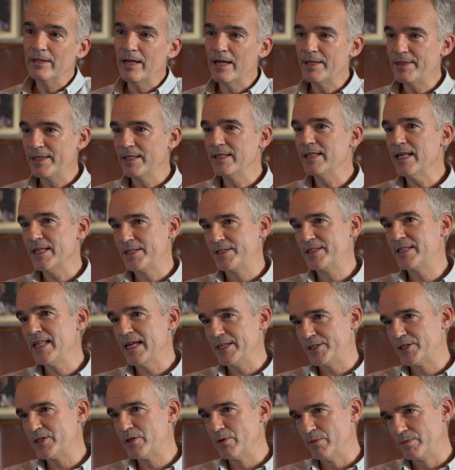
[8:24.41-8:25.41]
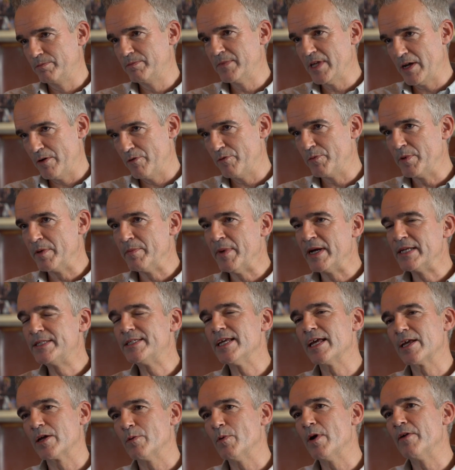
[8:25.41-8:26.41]
I think that would be my
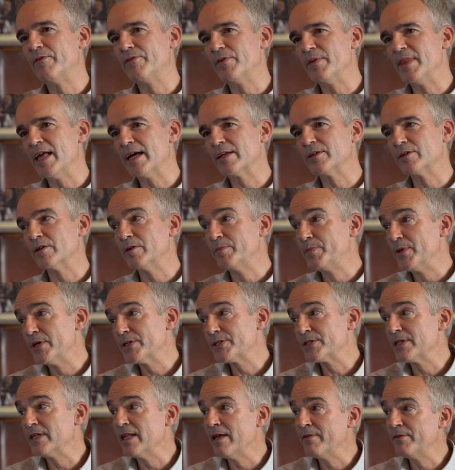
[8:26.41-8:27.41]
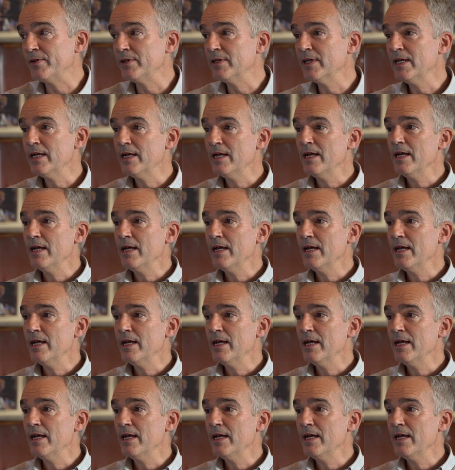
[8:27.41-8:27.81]
takeaway from that on a personal level.